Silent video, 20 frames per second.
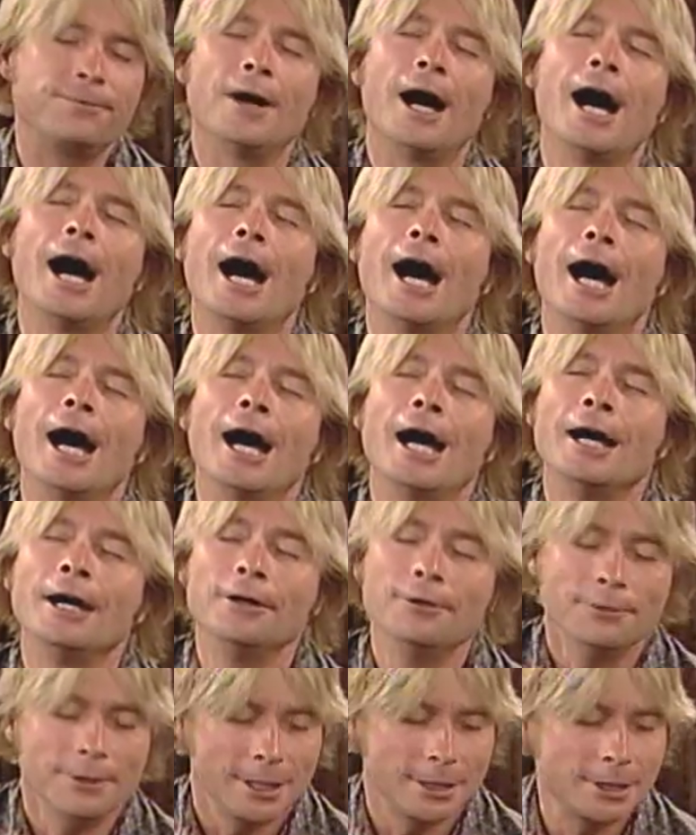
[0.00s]
fire
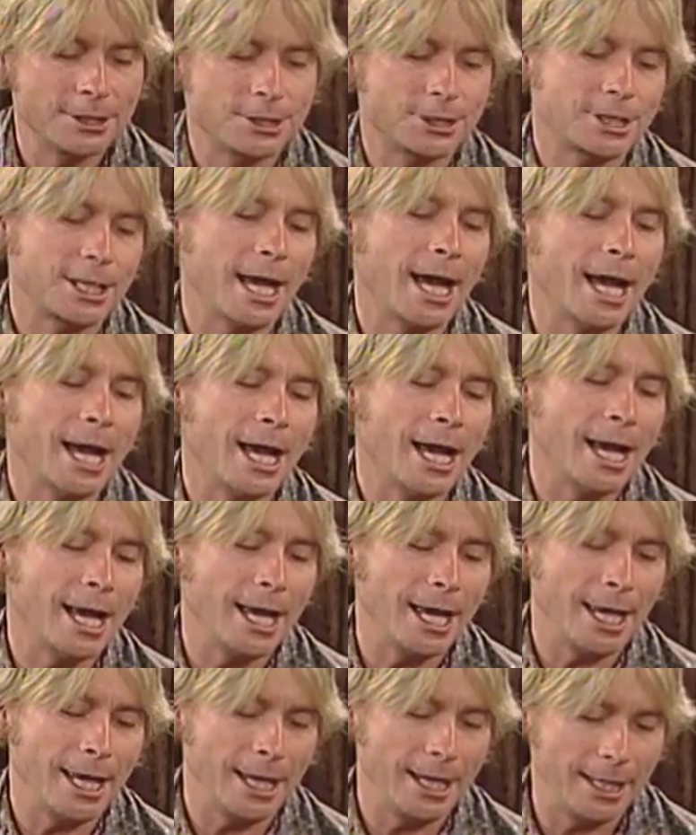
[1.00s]
in the
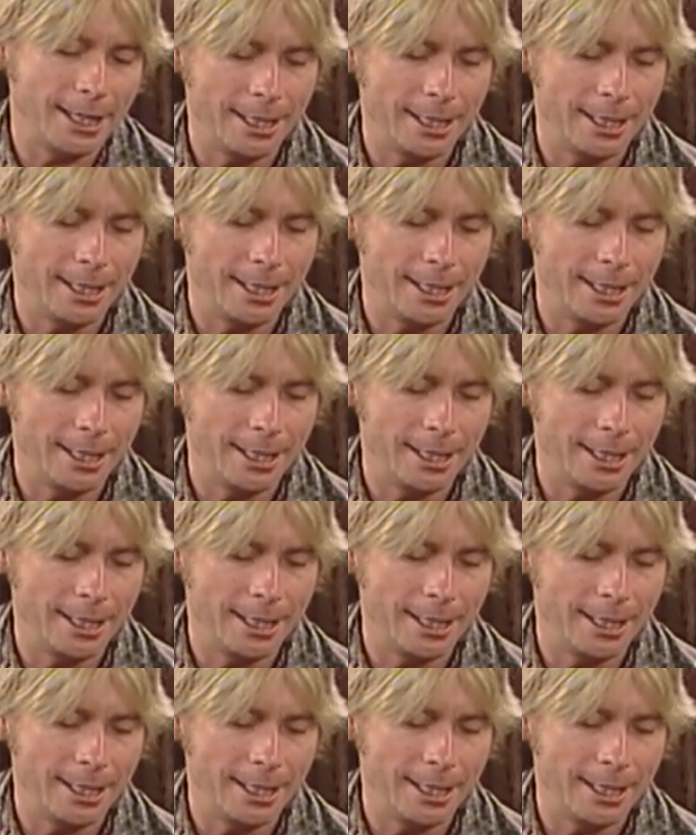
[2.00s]
sky.